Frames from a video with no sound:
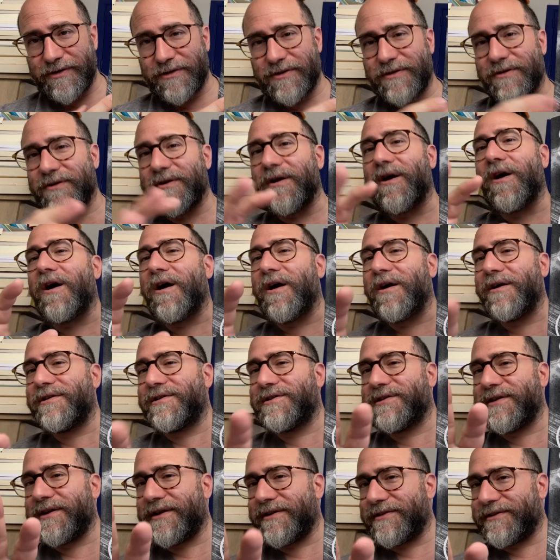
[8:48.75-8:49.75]
There are
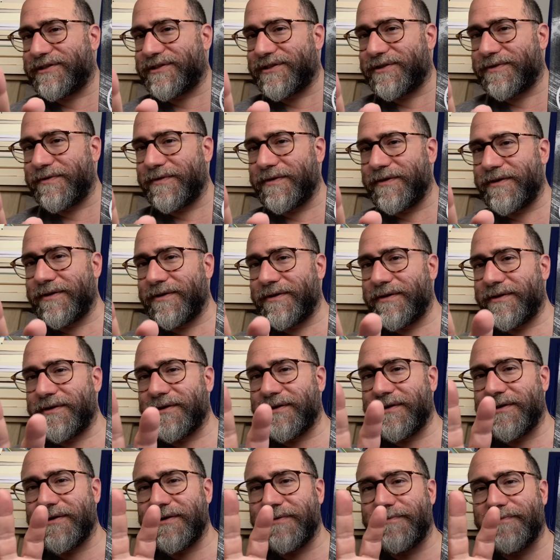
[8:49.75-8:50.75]
dense
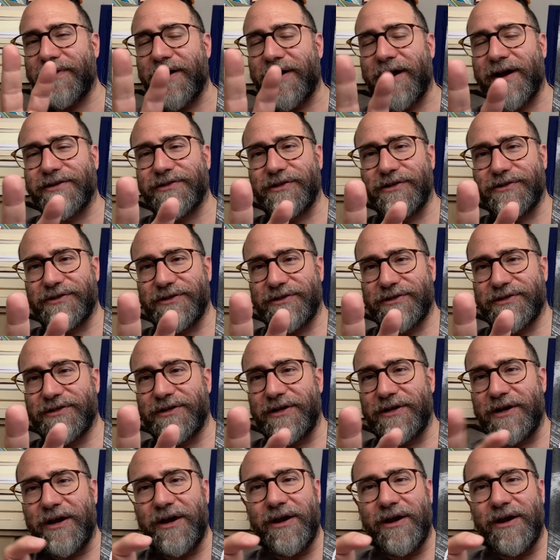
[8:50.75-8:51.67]
passages,